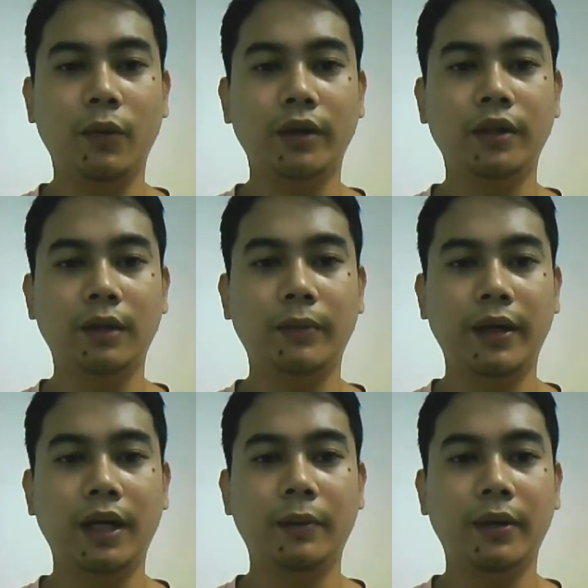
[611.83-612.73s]
I'm Wendell
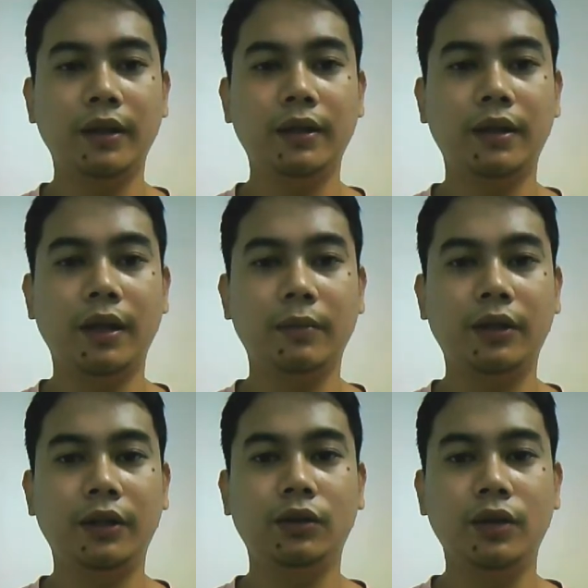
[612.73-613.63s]
Manabat. I'm
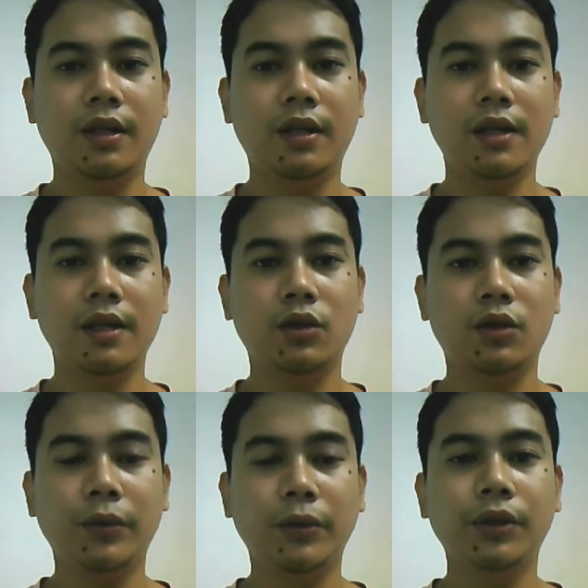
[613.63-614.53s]
here to discuss
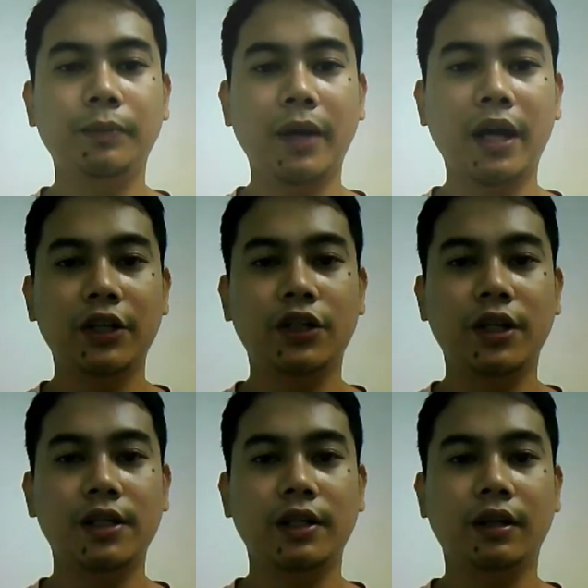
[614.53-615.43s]
superior
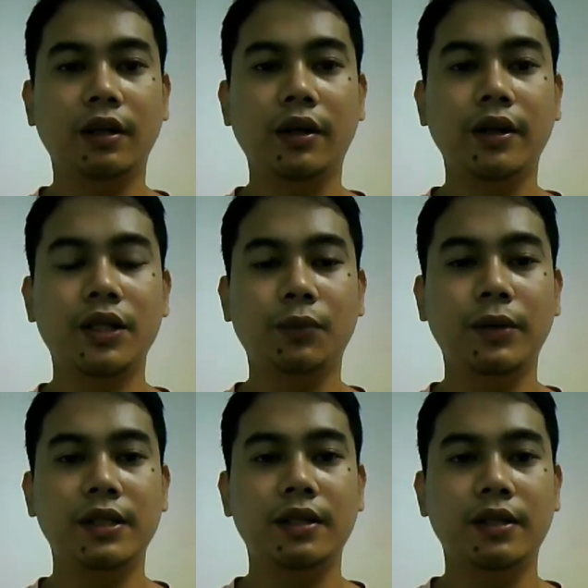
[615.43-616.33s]
packages in a large
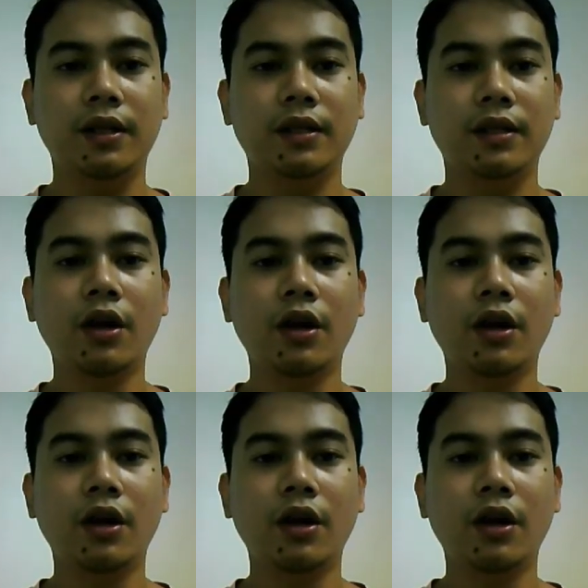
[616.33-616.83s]
businesses,